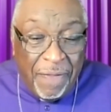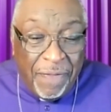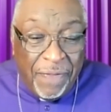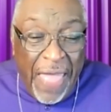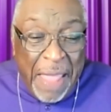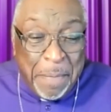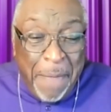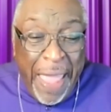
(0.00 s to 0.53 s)

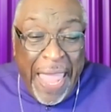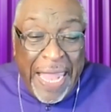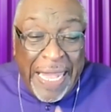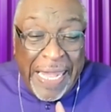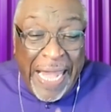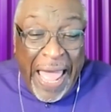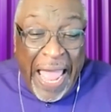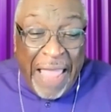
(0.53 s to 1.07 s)
They
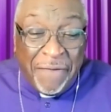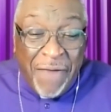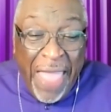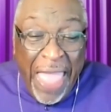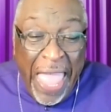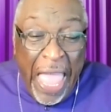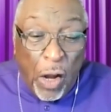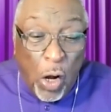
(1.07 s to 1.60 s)
made life
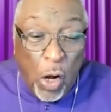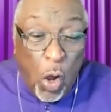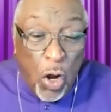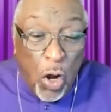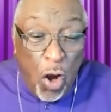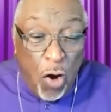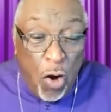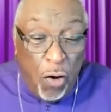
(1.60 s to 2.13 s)
hell
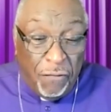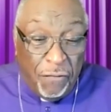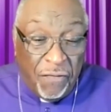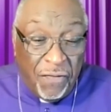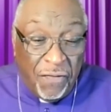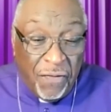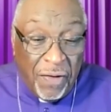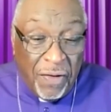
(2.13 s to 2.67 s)
on earth
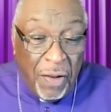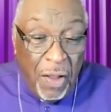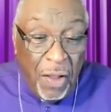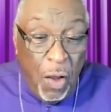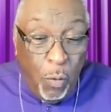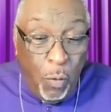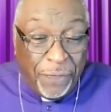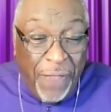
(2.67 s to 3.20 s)

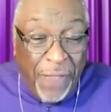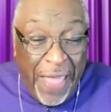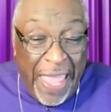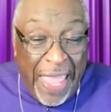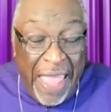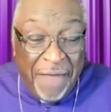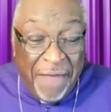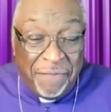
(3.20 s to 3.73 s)
with
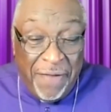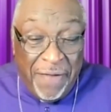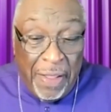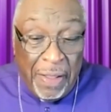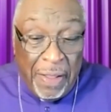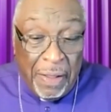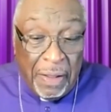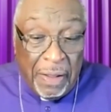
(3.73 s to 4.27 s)
their
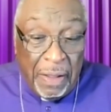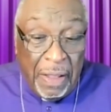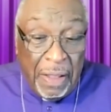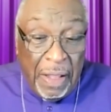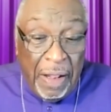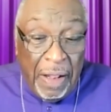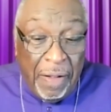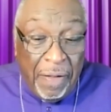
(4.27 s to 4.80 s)
envy,
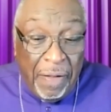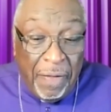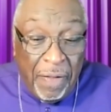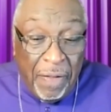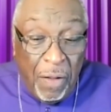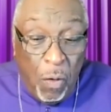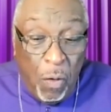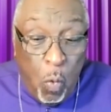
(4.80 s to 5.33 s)

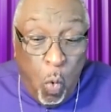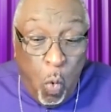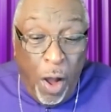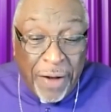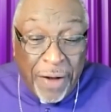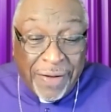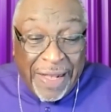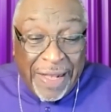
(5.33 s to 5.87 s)

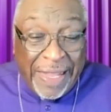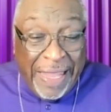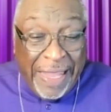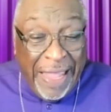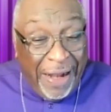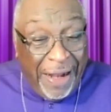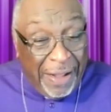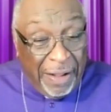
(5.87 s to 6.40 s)
wanton
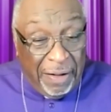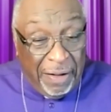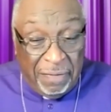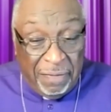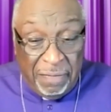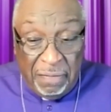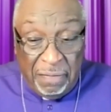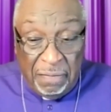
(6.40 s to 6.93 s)

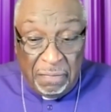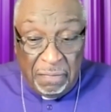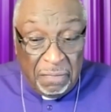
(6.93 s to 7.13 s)
killings,